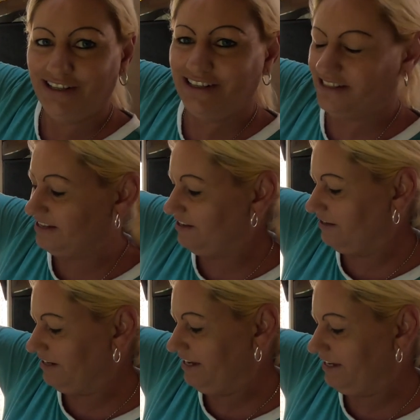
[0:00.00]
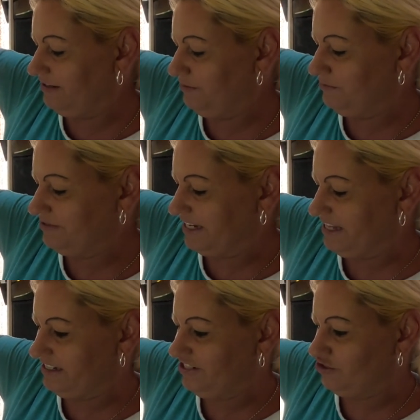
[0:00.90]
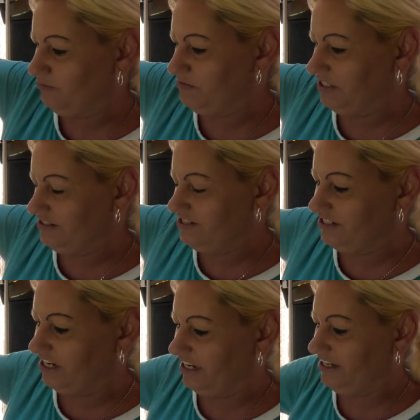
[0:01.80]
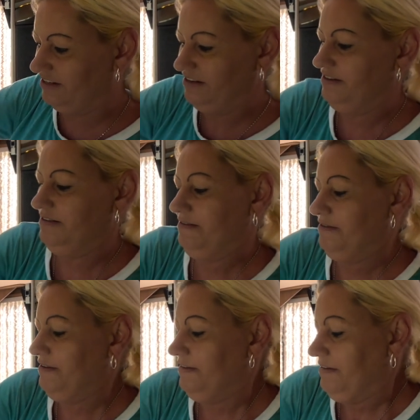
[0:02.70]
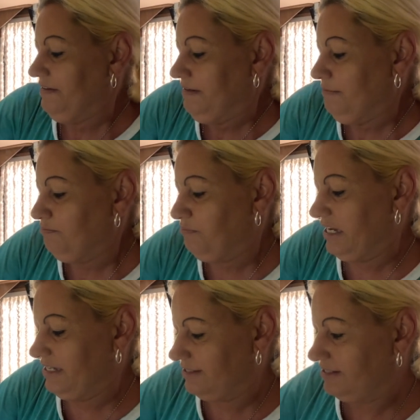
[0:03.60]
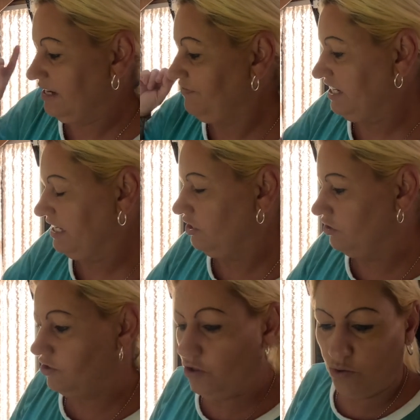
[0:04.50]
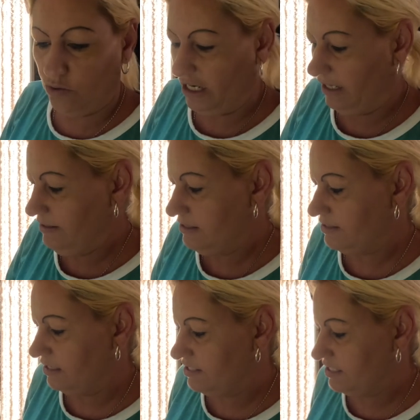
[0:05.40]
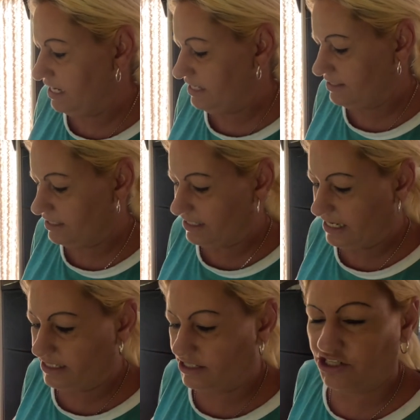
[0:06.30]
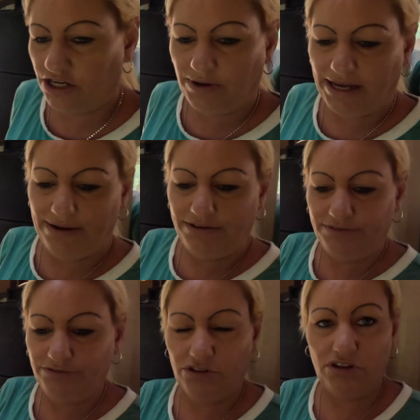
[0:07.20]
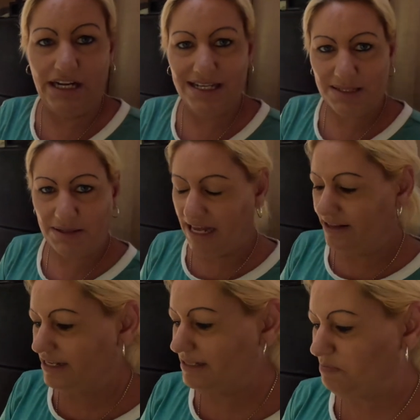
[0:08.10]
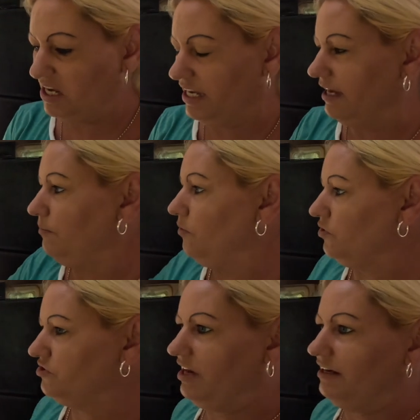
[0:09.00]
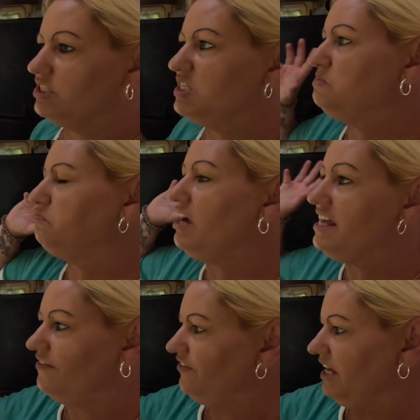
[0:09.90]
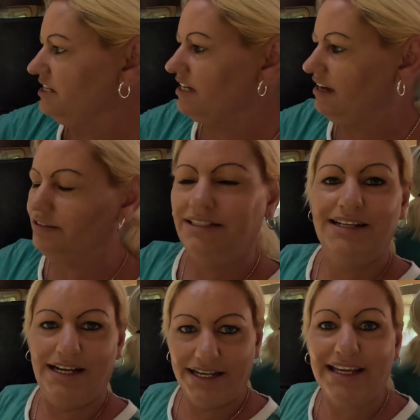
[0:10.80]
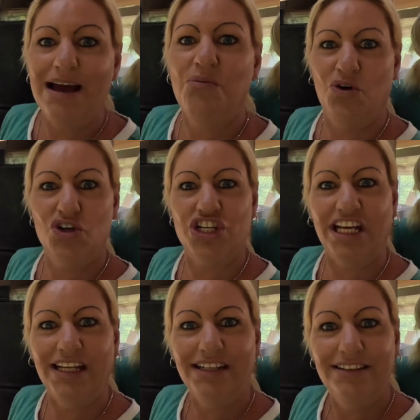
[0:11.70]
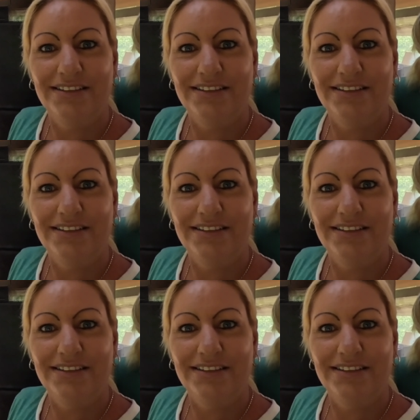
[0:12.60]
It's early and I want to get this job done today but it's definitely a lot cooler so today's the day to do it right let's get this bucket of water out spray the fan down and get washing